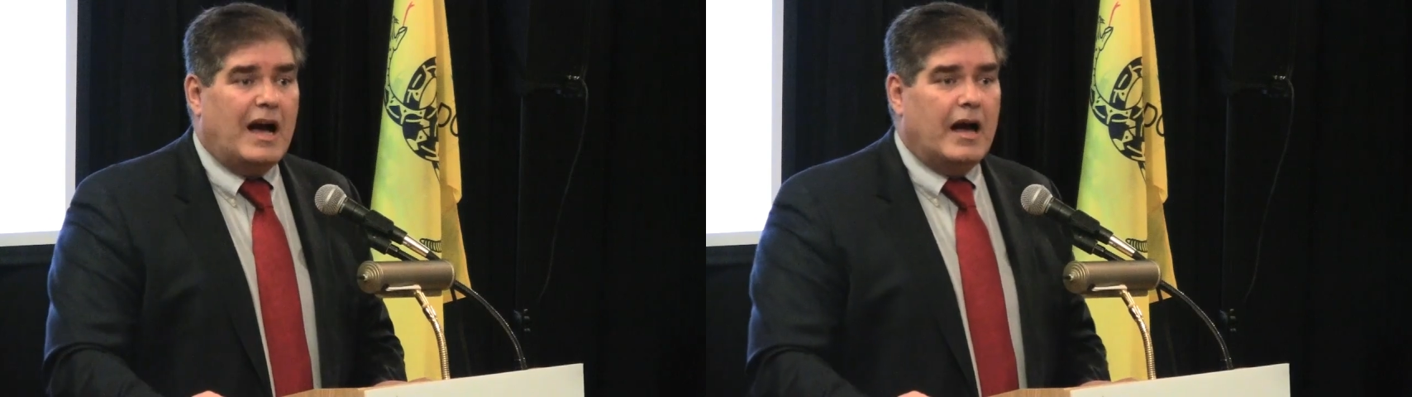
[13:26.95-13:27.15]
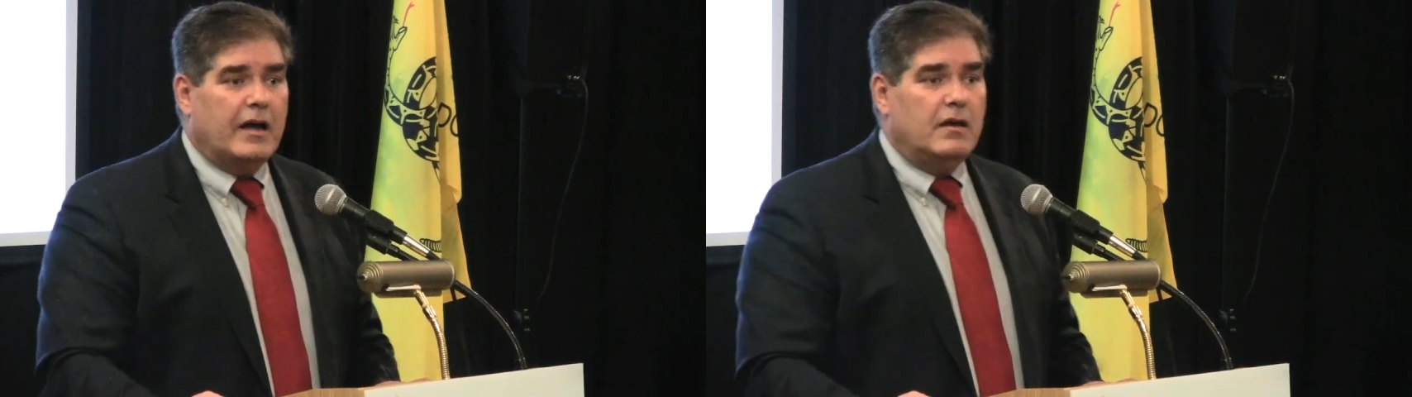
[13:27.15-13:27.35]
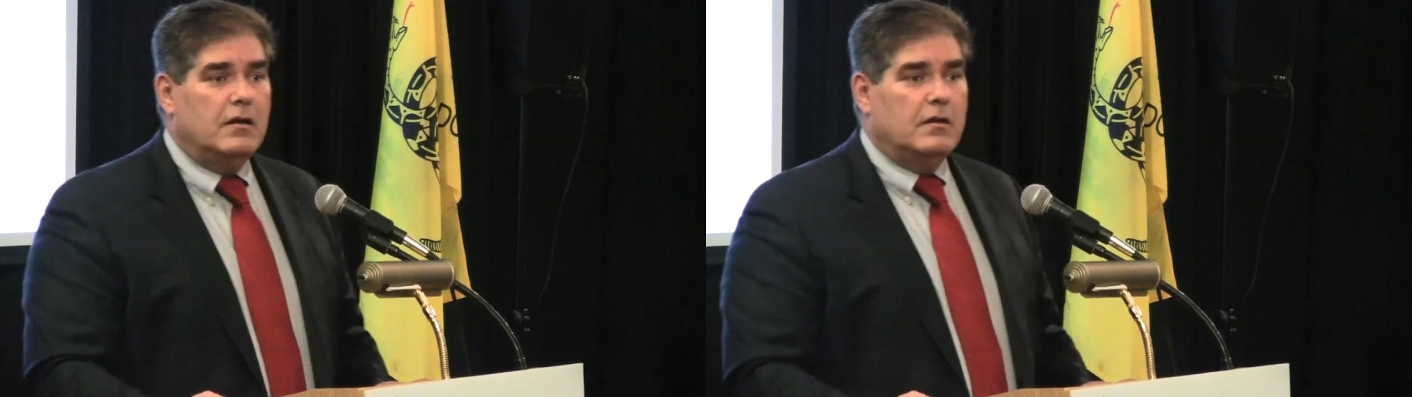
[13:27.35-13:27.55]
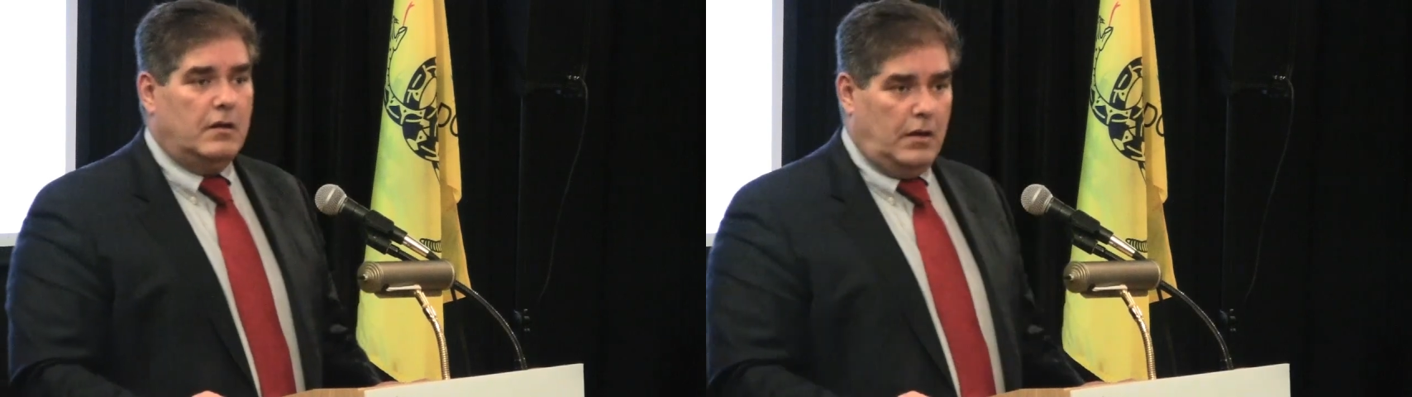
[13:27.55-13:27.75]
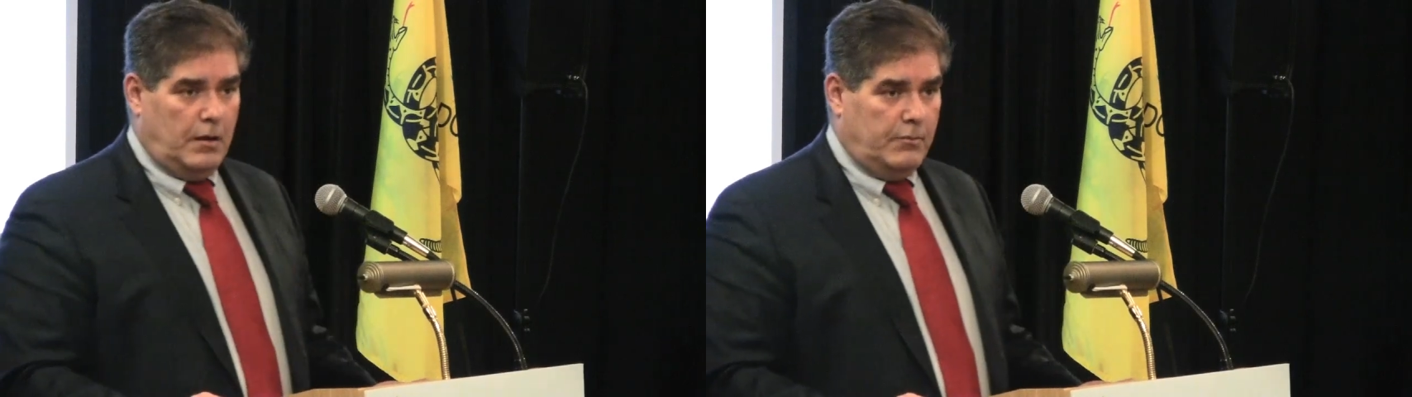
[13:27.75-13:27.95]
I
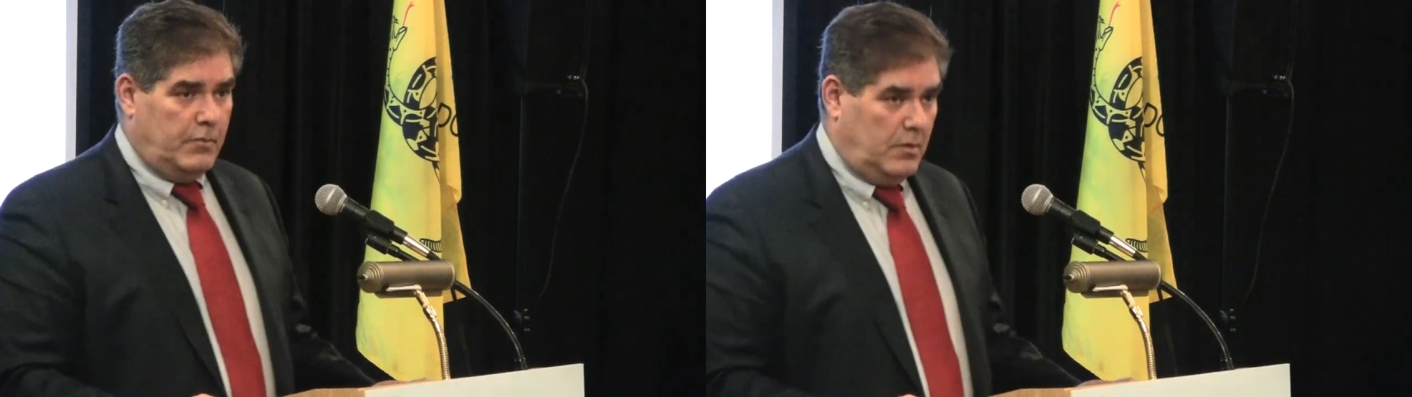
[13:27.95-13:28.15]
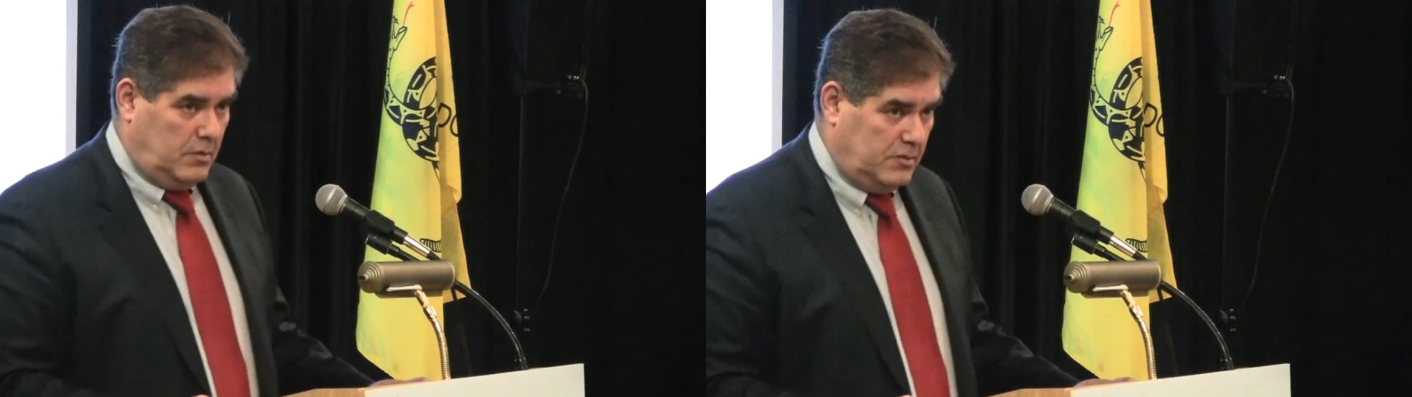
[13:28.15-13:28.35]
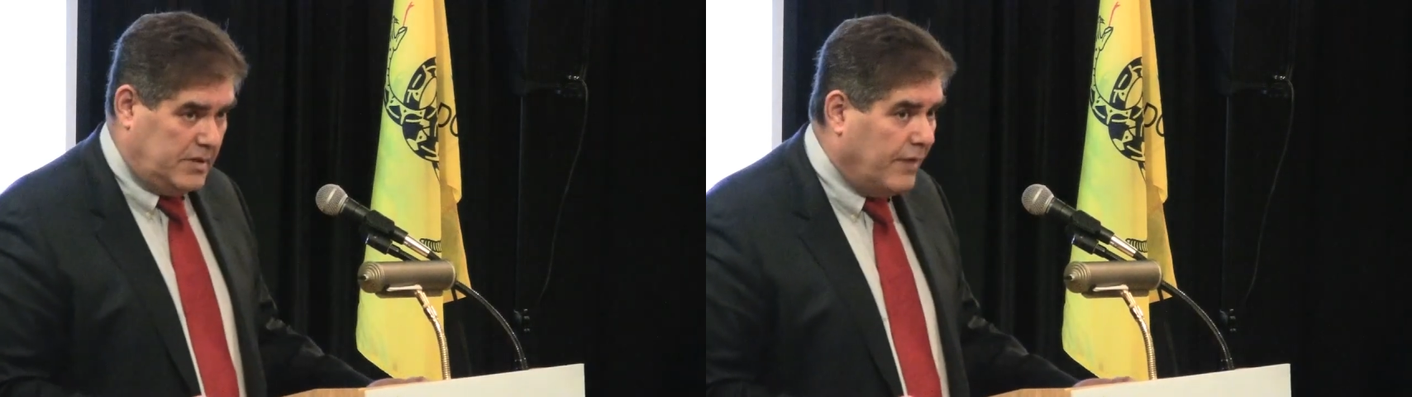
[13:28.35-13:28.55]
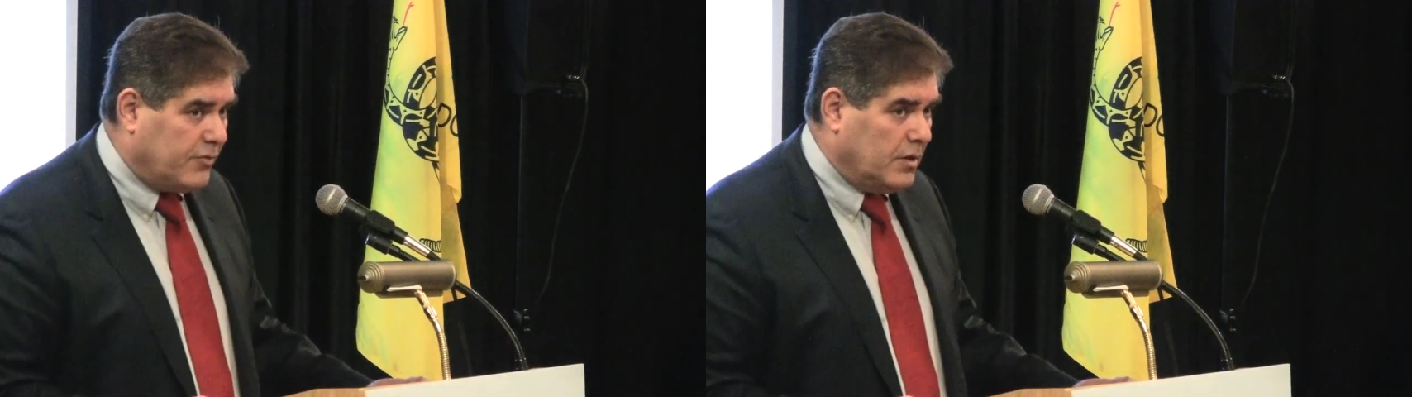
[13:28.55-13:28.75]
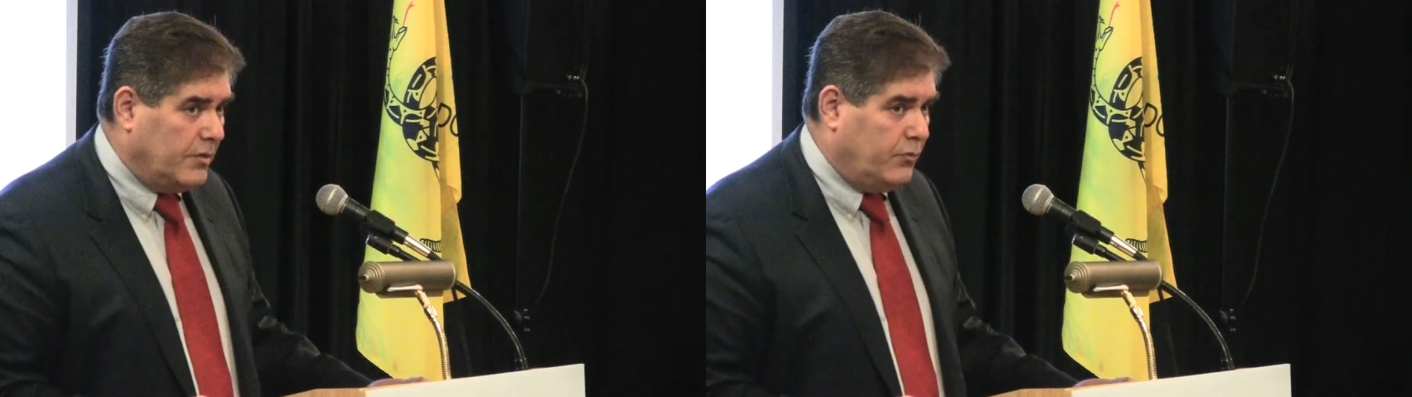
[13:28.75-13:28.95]
am
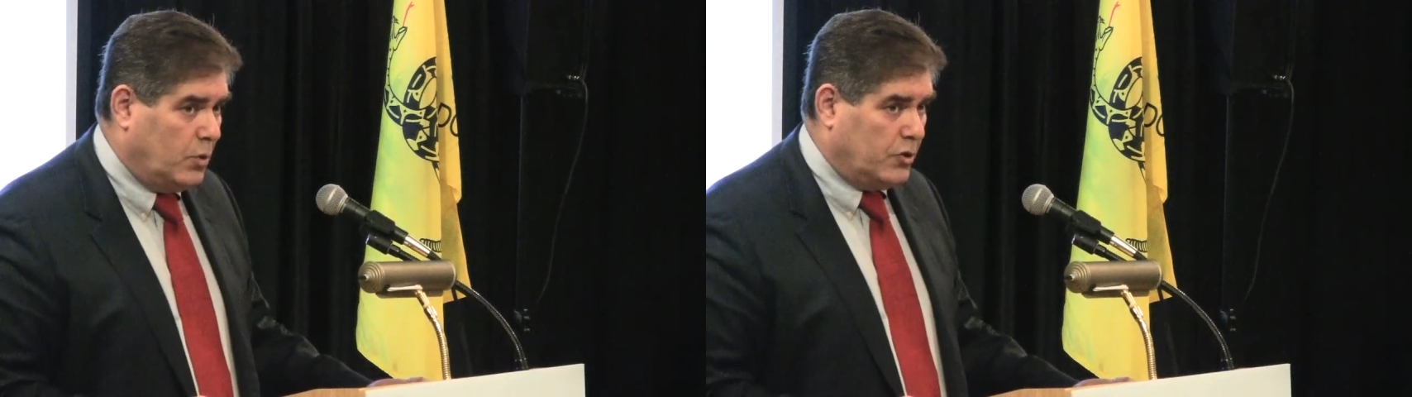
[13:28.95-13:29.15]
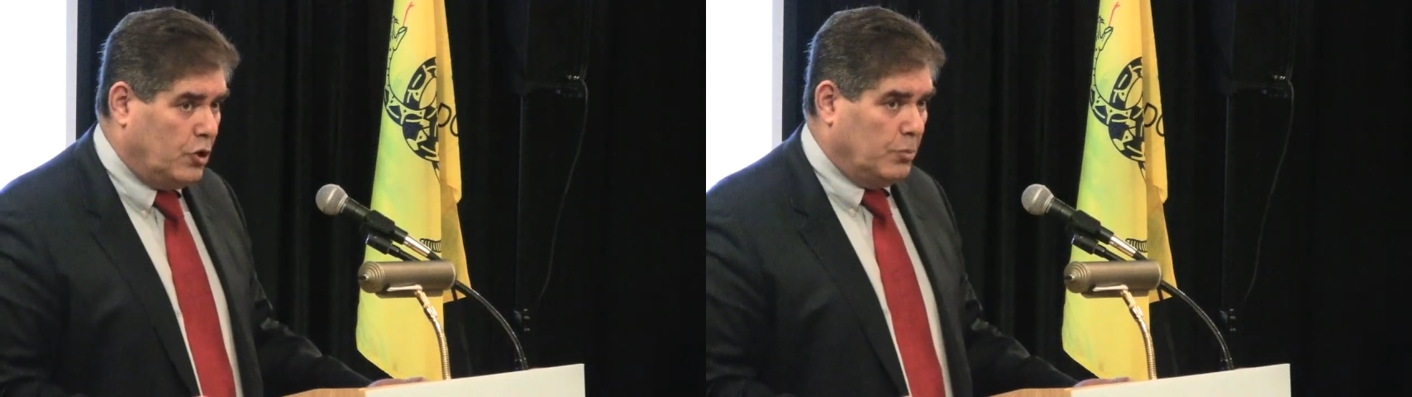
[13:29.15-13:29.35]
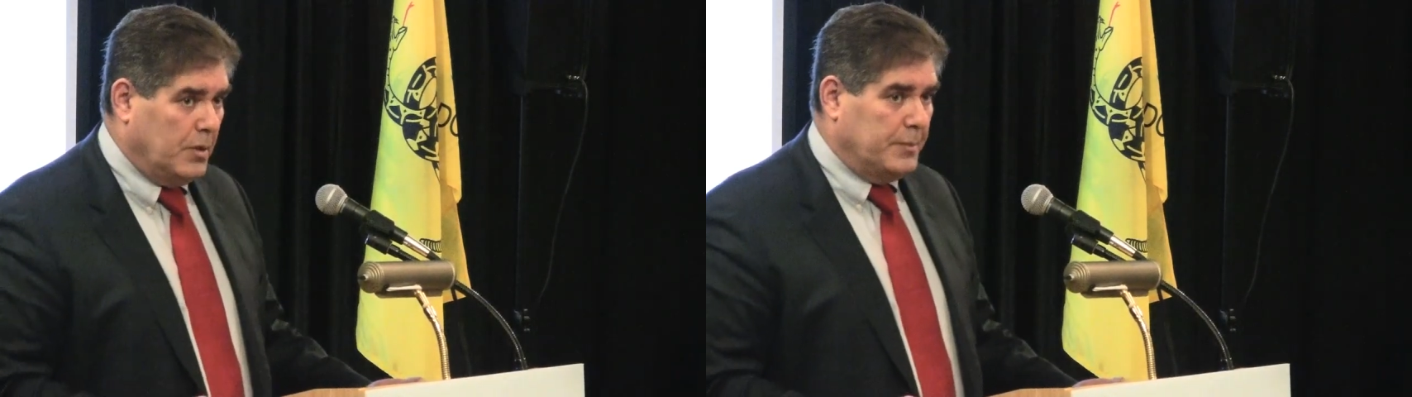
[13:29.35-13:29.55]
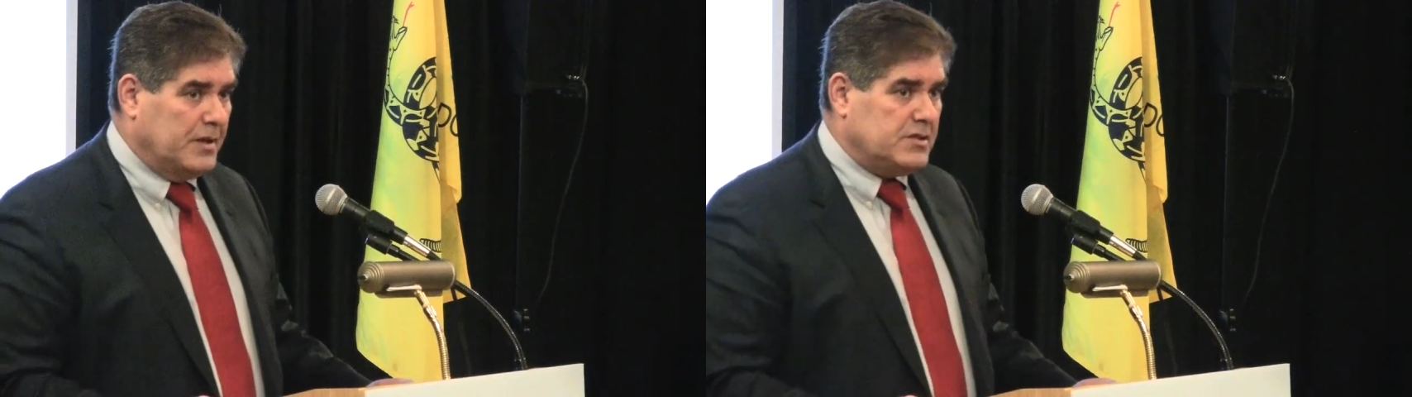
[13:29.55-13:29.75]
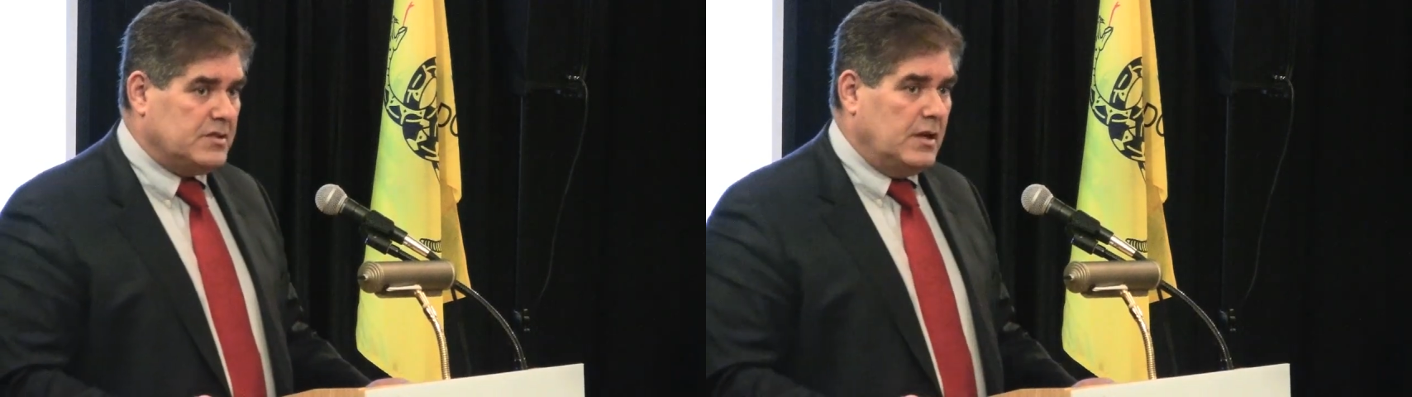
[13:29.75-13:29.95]
definitely for term
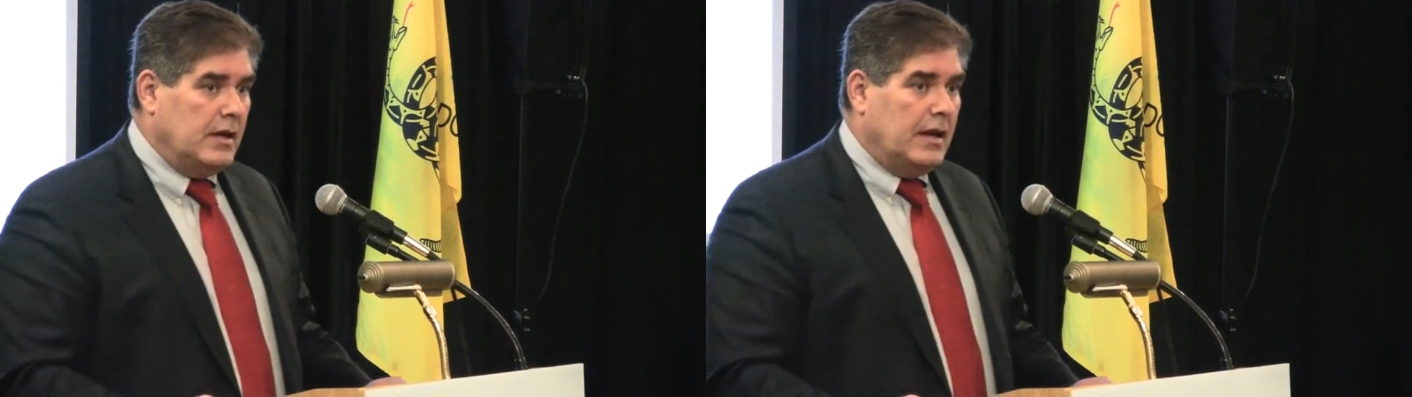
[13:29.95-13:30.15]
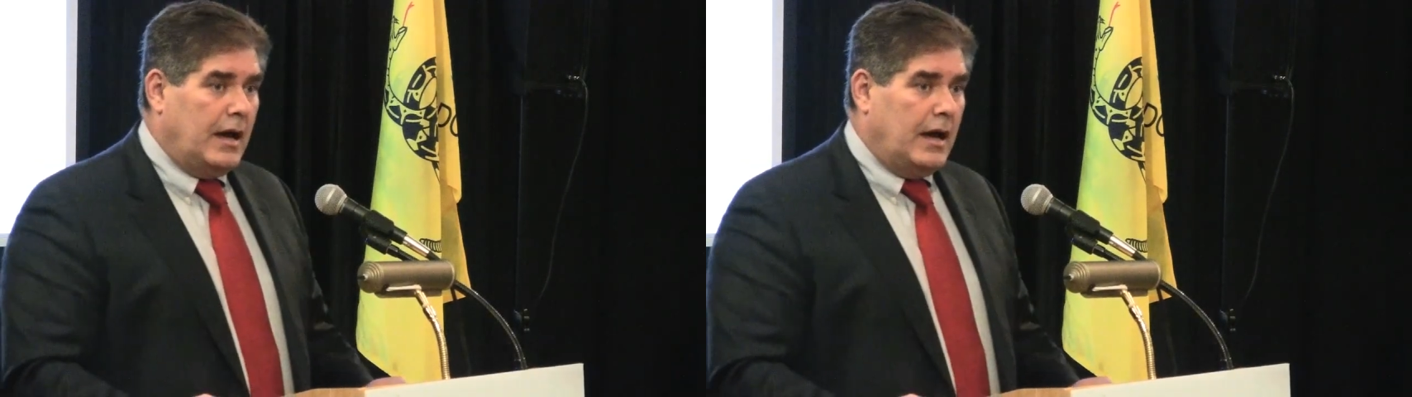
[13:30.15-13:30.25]
limits.